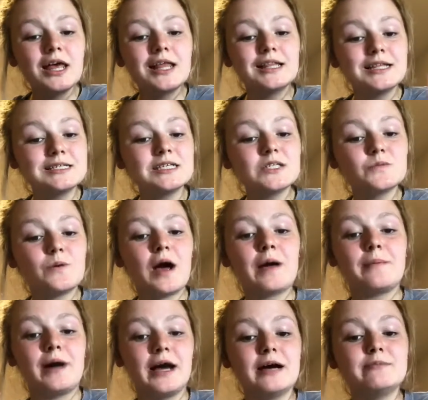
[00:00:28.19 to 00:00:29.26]
This is why
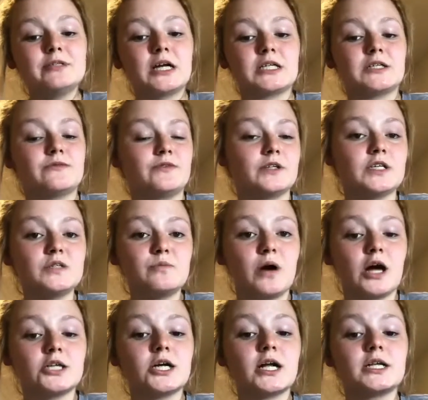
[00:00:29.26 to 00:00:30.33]
my objective for this
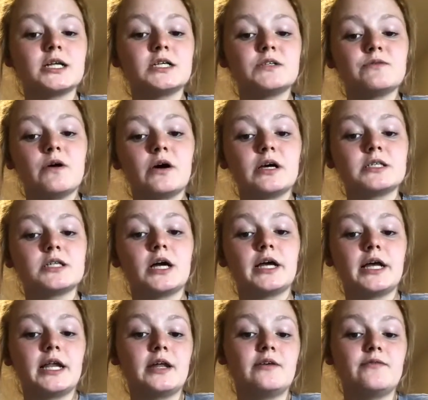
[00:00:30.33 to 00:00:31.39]
project is focused on
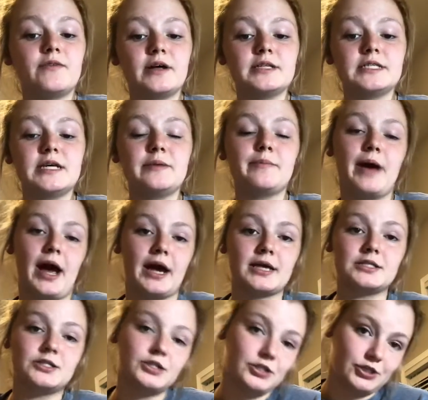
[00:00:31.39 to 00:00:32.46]
getting funding back
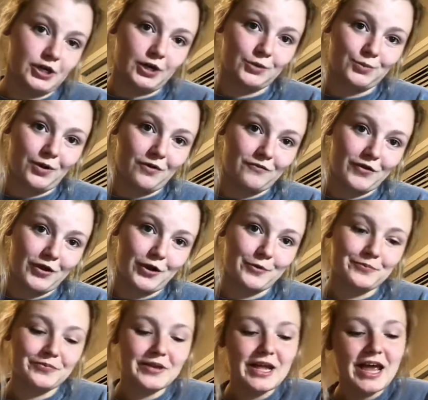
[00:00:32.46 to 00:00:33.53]
to child welfare.
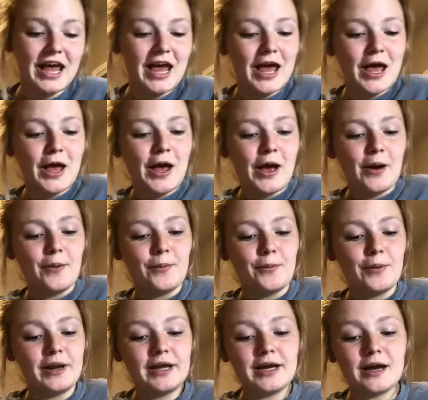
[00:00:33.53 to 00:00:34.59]

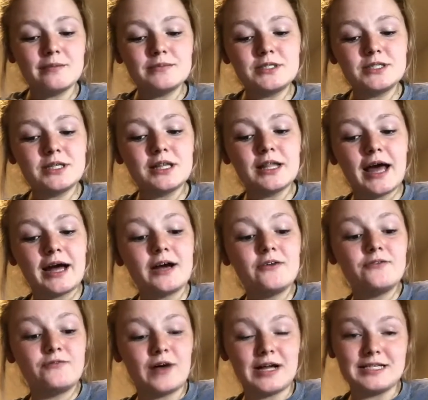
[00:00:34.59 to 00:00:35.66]
When it comes to the lack of
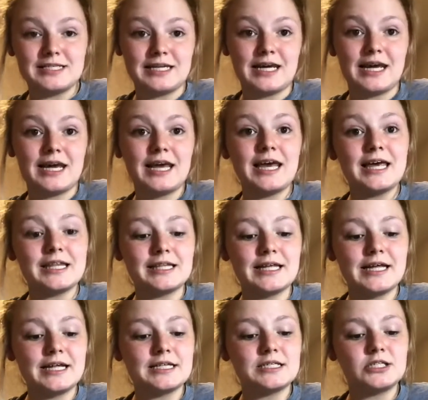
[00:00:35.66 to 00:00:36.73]
funding, it
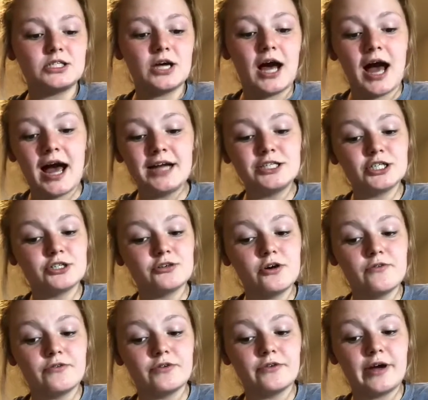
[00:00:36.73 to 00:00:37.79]
leads to high
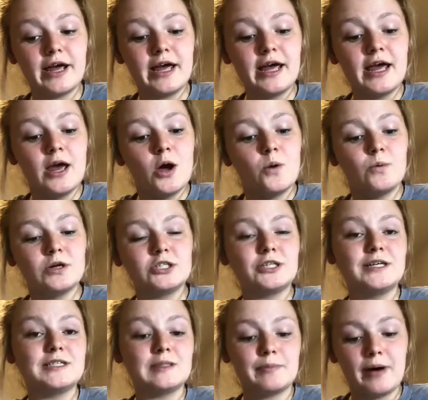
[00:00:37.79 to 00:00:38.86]
turnover rate, which
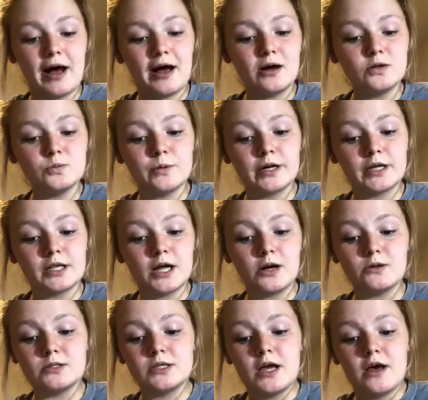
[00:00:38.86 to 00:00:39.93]
leads to piled
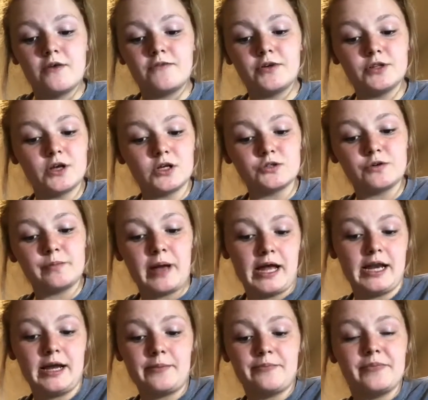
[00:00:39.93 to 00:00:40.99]
workloads for those
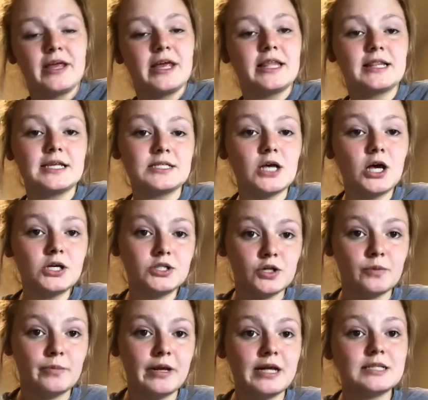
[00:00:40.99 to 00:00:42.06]
remaining. This
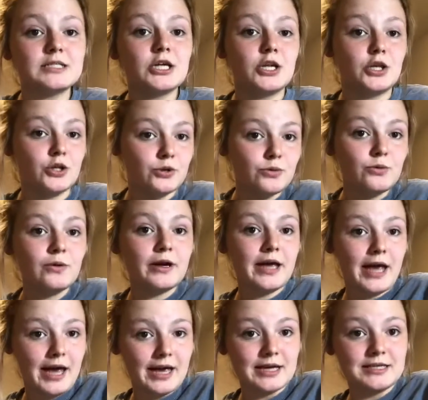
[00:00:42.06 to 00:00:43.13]
also means new
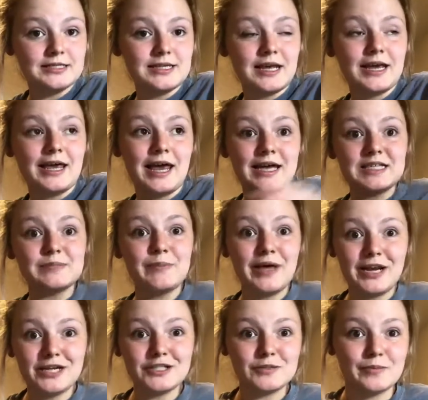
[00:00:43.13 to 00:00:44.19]
case
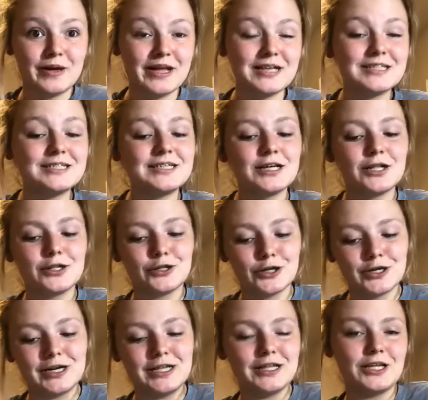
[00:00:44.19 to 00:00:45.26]
management,
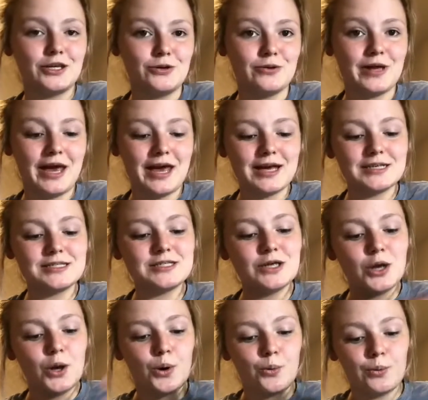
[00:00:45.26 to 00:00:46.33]
learning the new case,
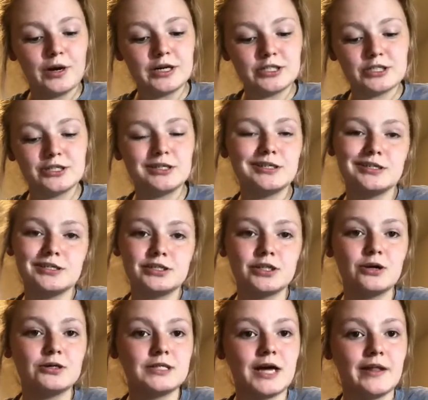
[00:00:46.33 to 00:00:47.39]
which
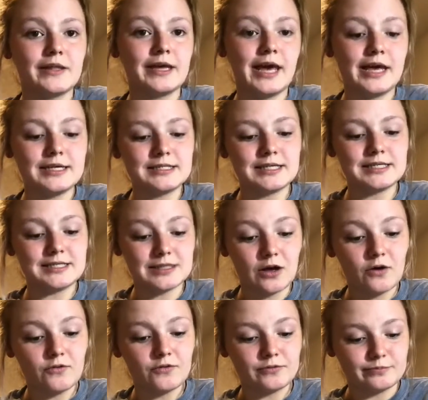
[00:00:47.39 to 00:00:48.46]
slows down the case itself.